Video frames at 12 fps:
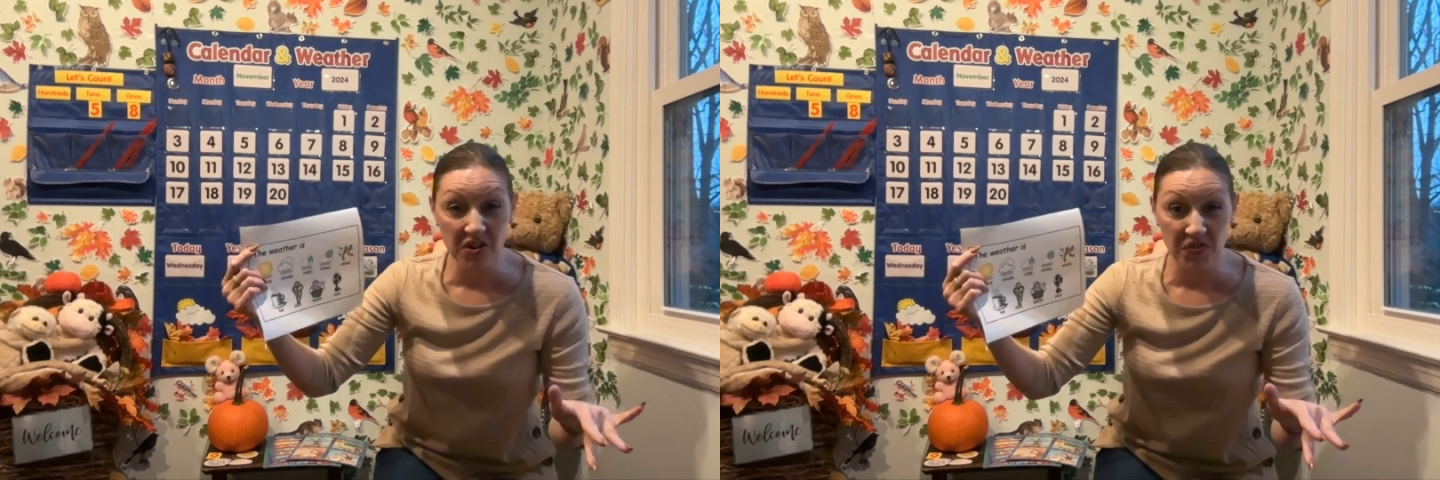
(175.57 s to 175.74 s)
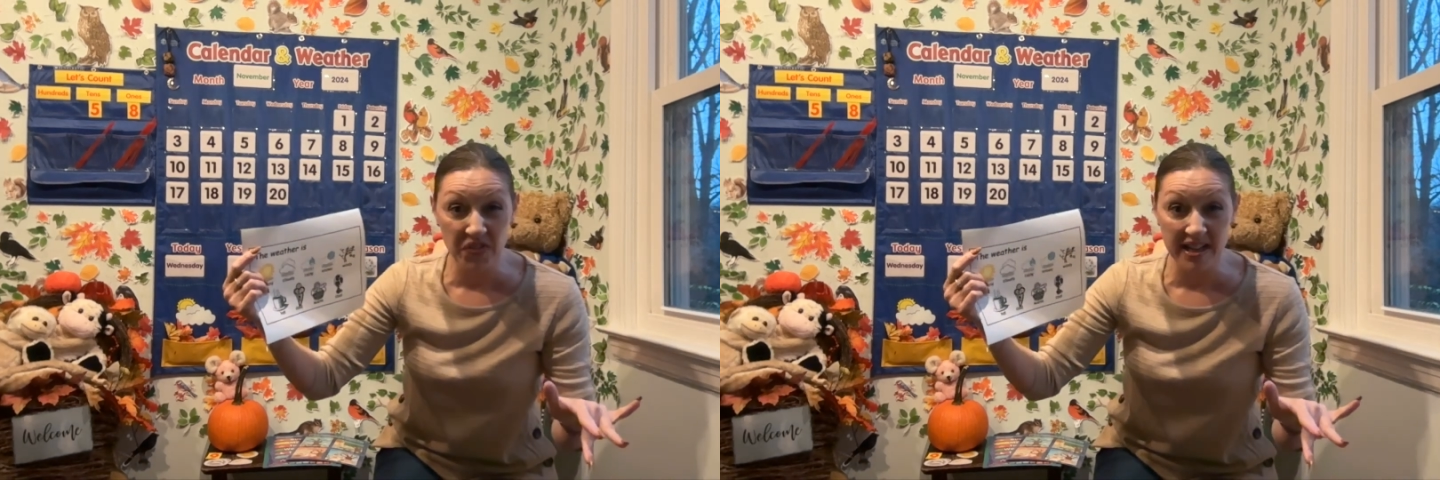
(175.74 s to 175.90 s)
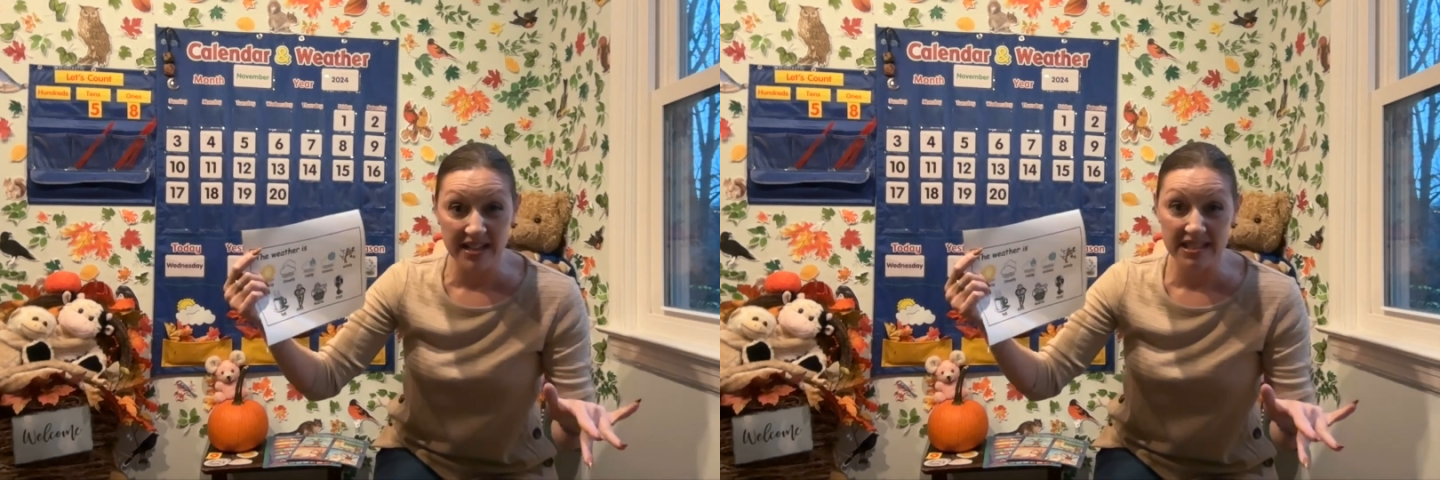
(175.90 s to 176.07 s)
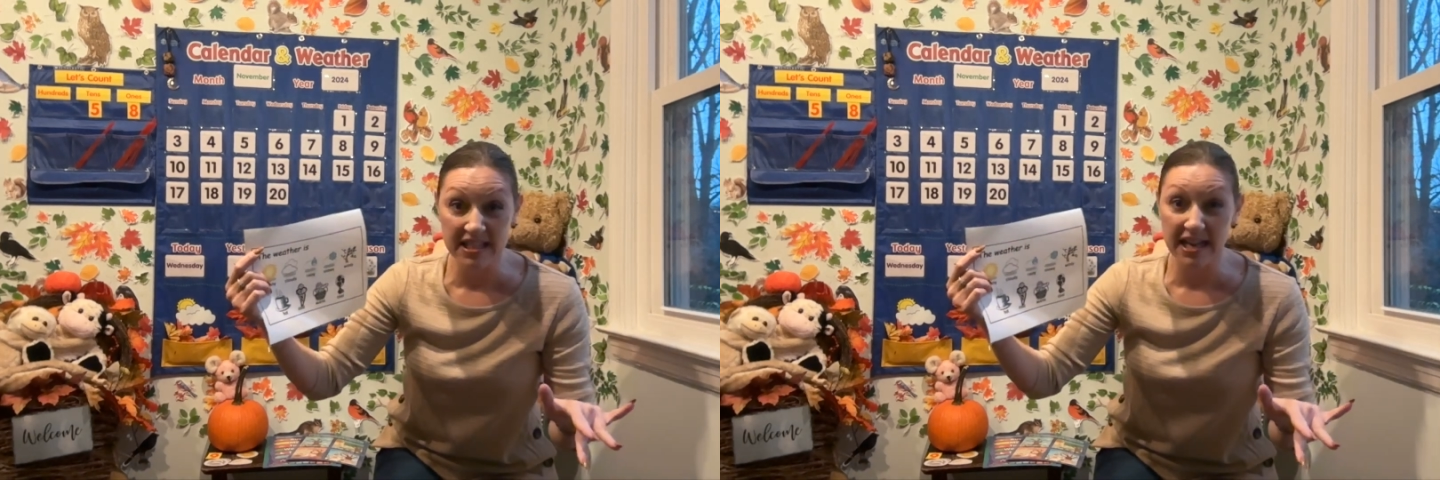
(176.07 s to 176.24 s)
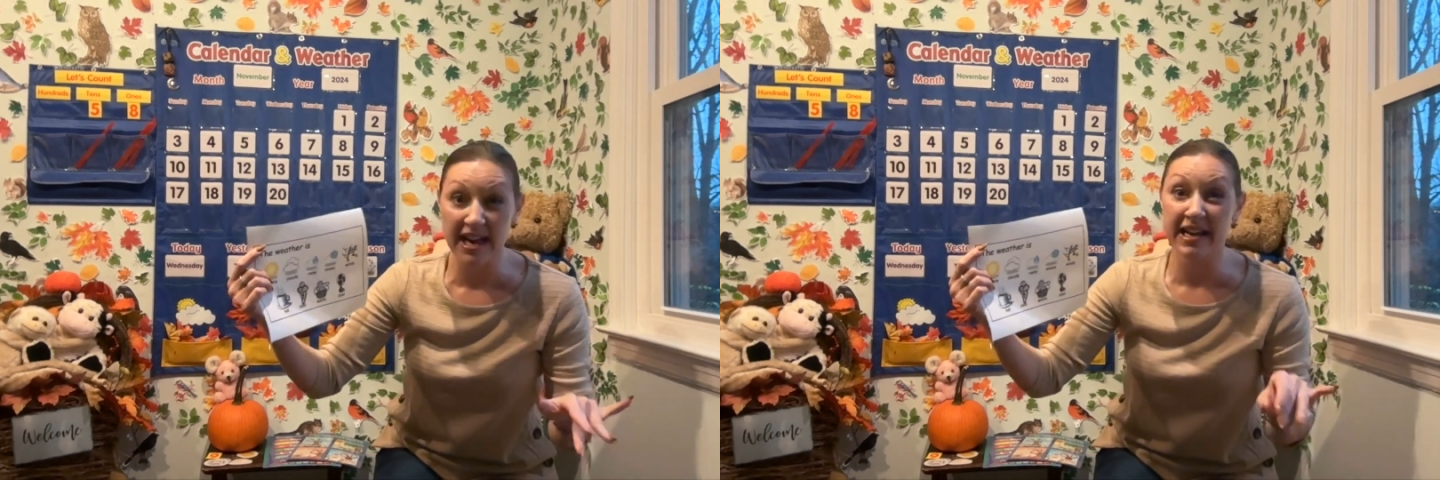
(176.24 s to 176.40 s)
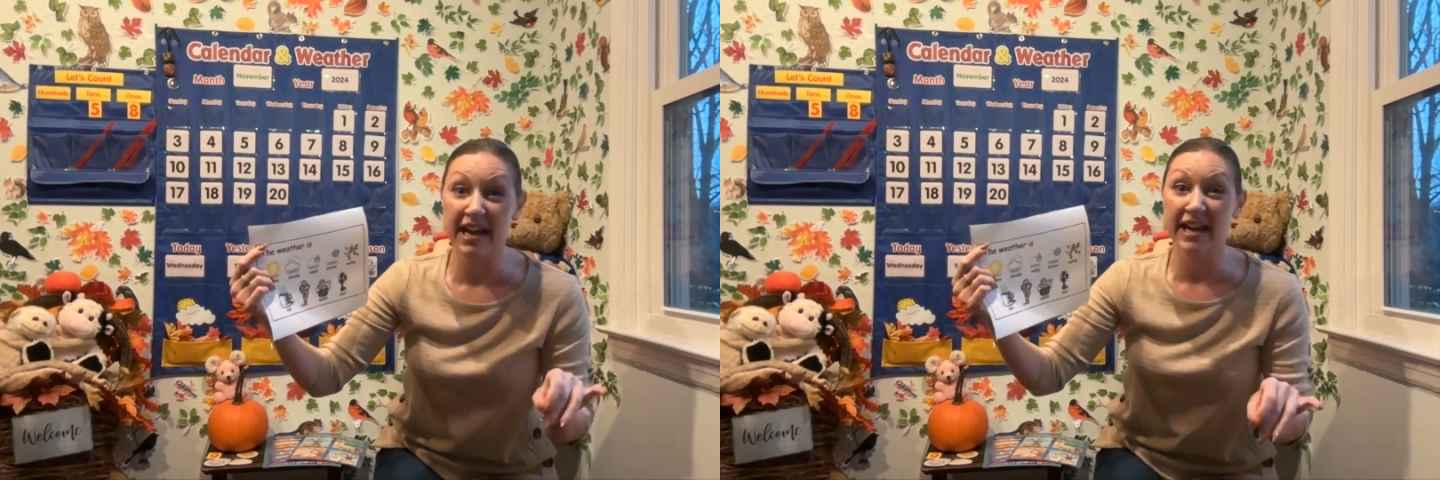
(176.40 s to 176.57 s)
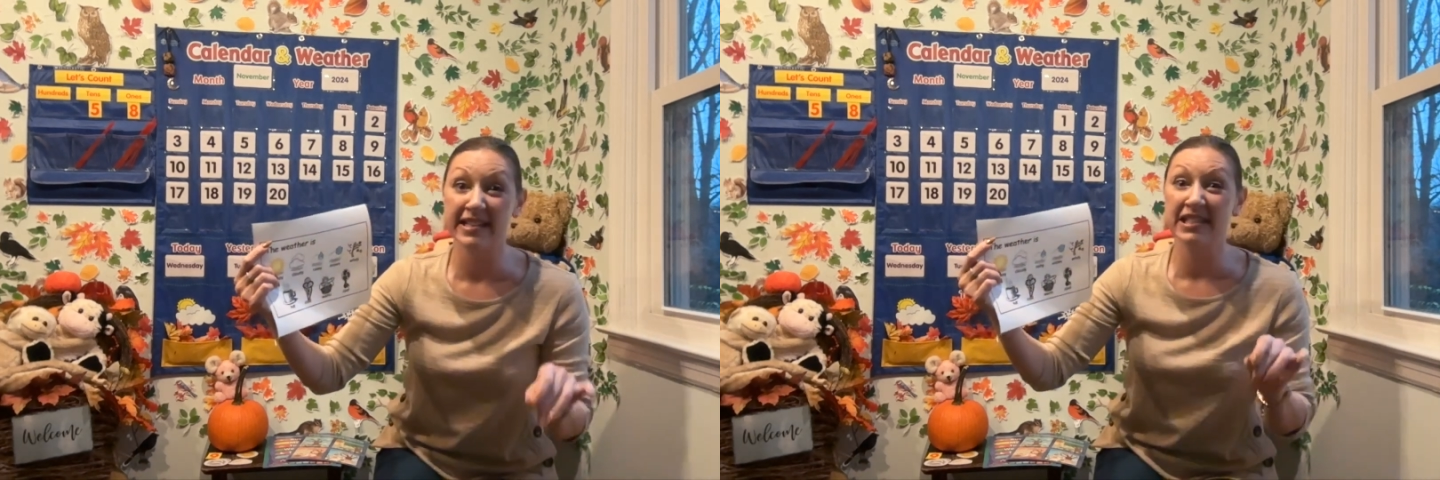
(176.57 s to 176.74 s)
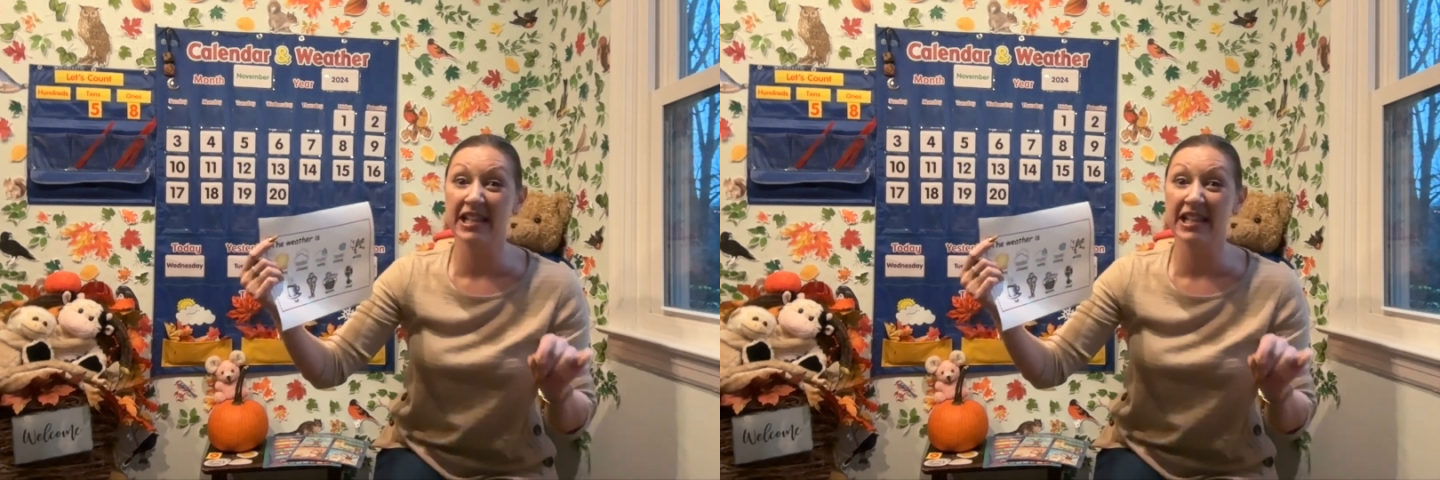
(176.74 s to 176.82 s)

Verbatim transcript: of things today, guys.